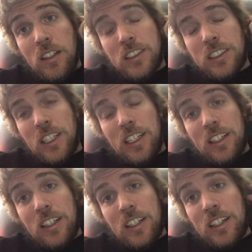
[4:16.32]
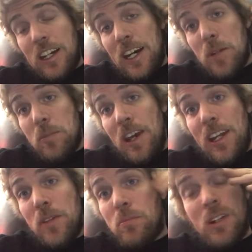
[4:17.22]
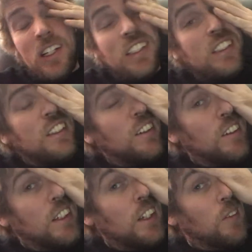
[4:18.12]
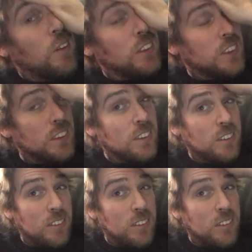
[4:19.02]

the sled kind of made it, but it was...